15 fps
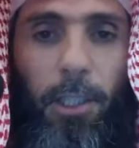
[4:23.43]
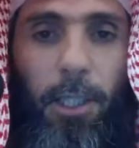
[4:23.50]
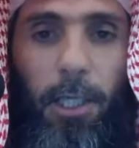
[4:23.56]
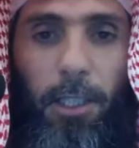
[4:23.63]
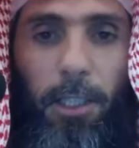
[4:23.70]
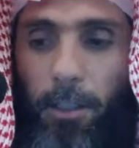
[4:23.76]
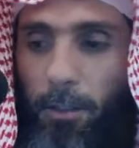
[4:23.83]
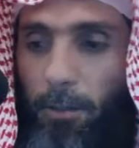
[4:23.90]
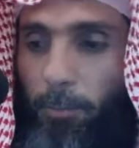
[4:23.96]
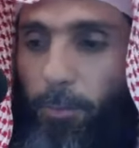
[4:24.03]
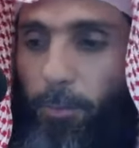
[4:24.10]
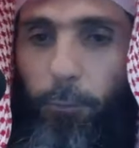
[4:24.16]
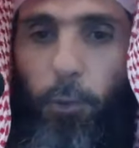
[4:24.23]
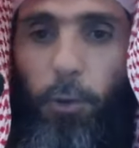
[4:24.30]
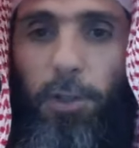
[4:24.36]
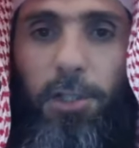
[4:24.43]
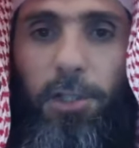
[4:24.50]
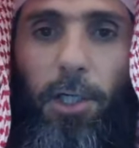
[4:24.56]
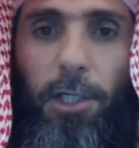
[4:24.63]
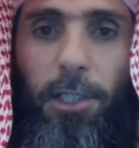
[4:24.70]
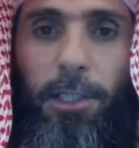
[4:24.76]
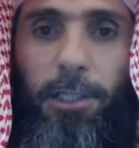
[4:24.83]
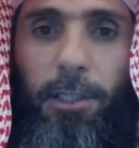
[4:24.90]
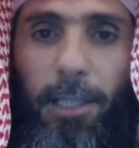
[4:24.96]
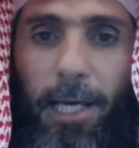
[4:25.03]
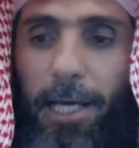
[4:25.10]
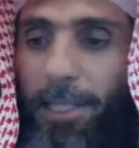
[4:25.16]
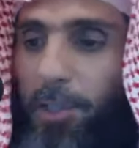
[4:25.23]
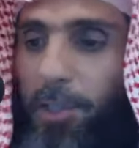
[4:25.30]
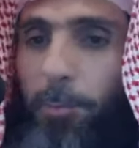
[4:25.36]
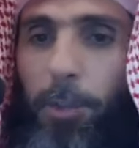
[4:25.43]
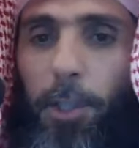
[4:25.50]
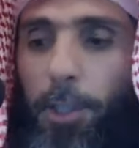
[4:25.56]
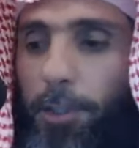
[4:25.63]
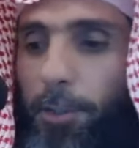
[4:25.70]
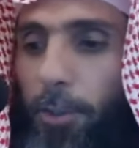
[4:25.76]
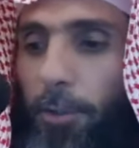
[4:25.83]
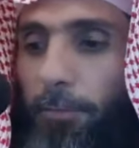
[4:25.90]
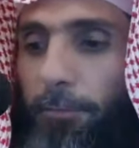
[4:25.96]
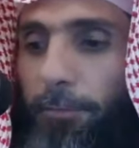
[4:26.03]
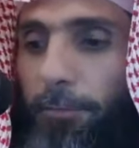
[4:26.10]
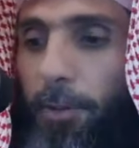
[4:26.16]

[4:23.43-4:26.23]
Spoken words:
And before starting the last part of